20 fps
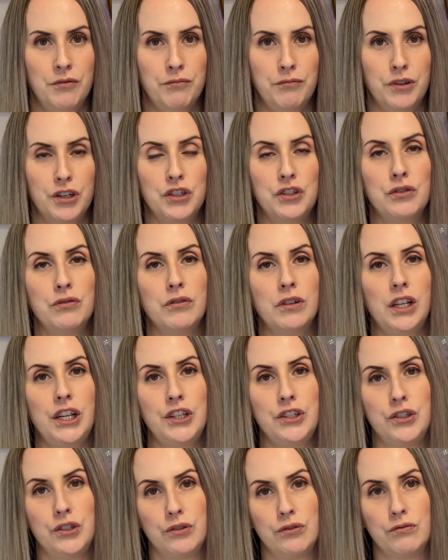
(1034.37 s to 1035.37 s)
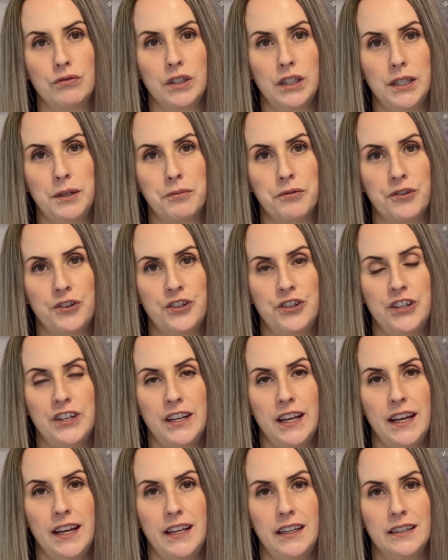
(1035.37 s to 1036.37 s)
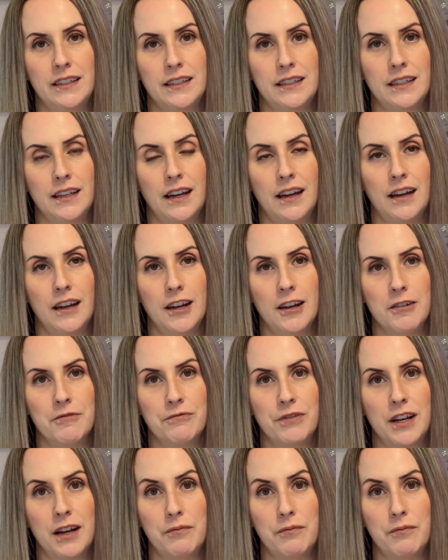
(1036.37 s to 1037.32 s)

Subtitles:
But a tool I do really appreciate when I'm